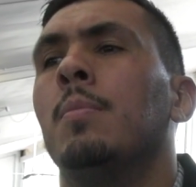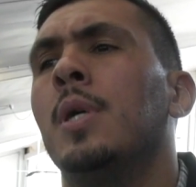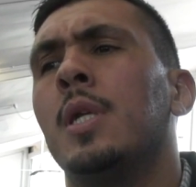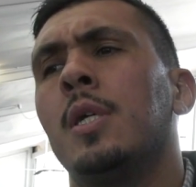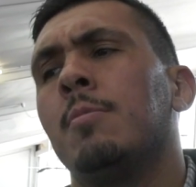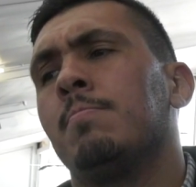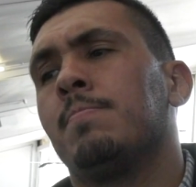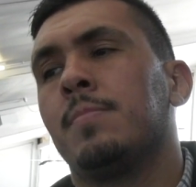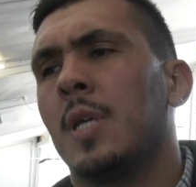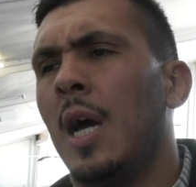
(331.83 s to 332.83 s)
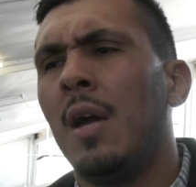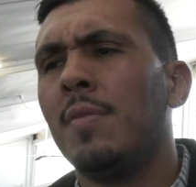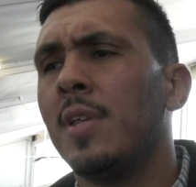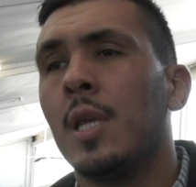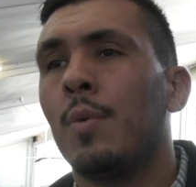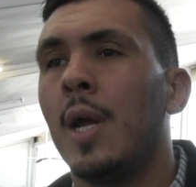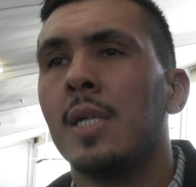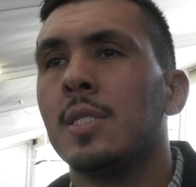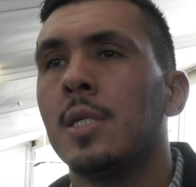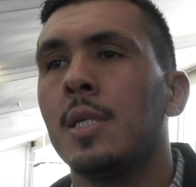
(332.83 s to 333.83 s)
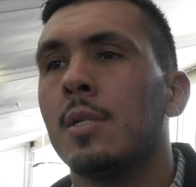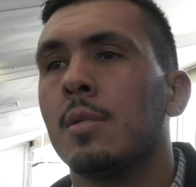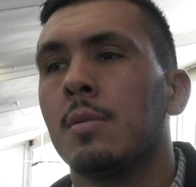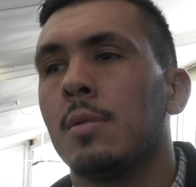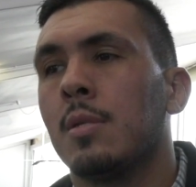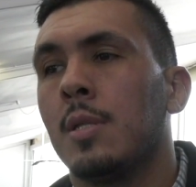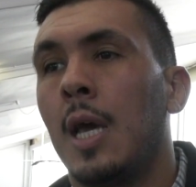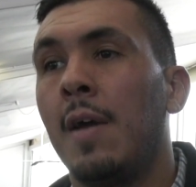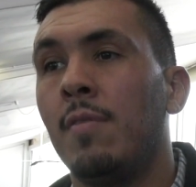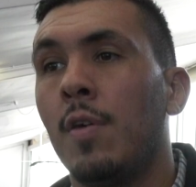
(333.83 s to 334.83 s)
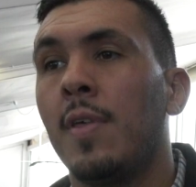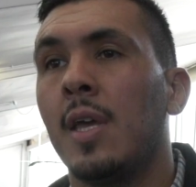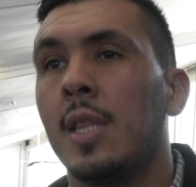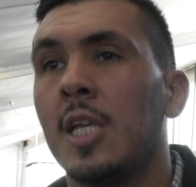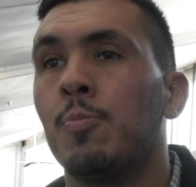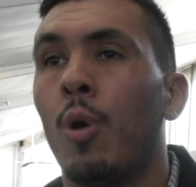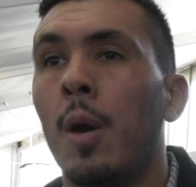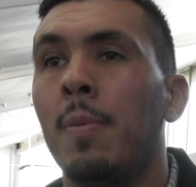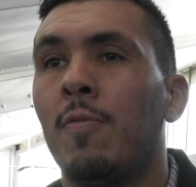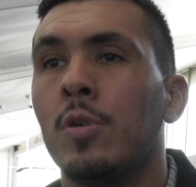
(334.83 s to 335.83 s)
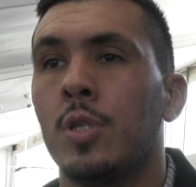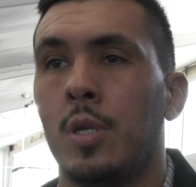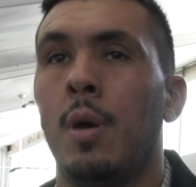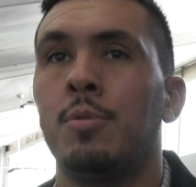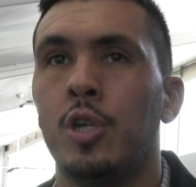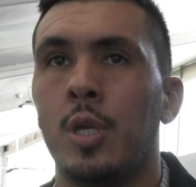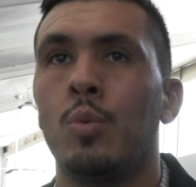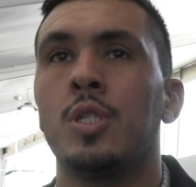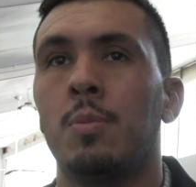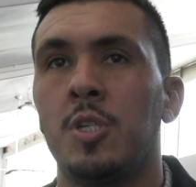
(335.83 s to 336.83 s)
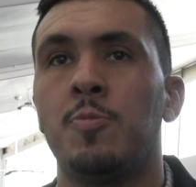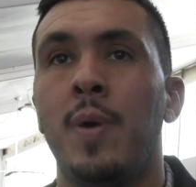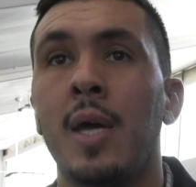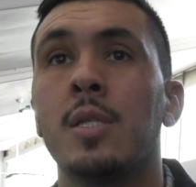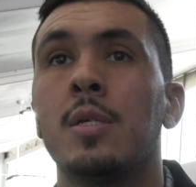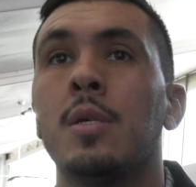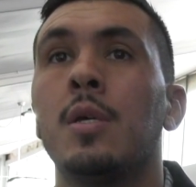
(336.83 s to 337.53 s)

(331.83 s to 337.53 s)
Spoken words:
But I don't think they were hesitant. I know they sparred before, so I'm sure there was some respect.